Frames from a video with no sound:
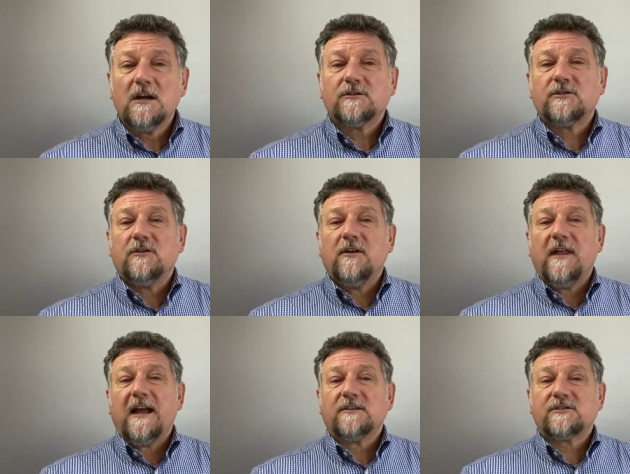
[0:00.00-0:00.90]
so that
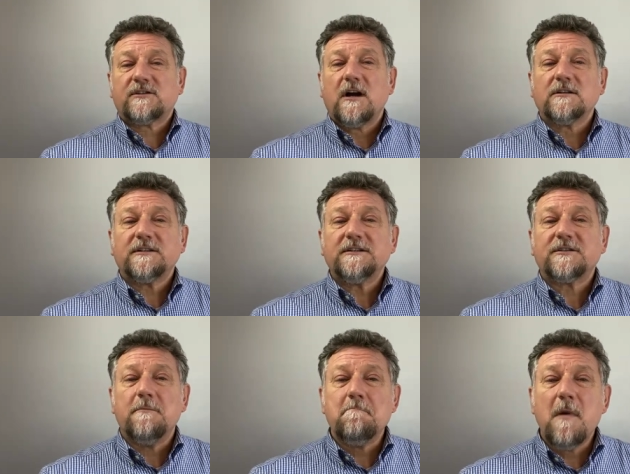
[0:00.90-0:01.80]
they are starting
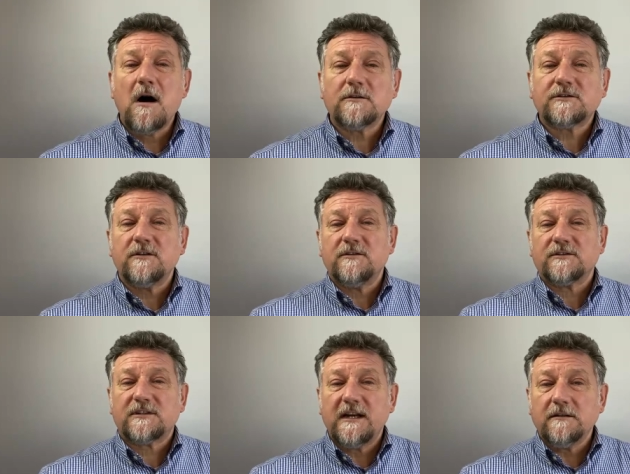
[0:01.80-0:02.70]
to master the
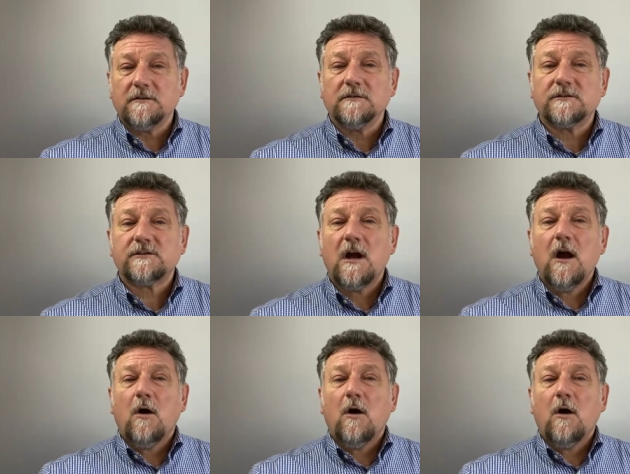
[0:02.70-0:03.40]
skills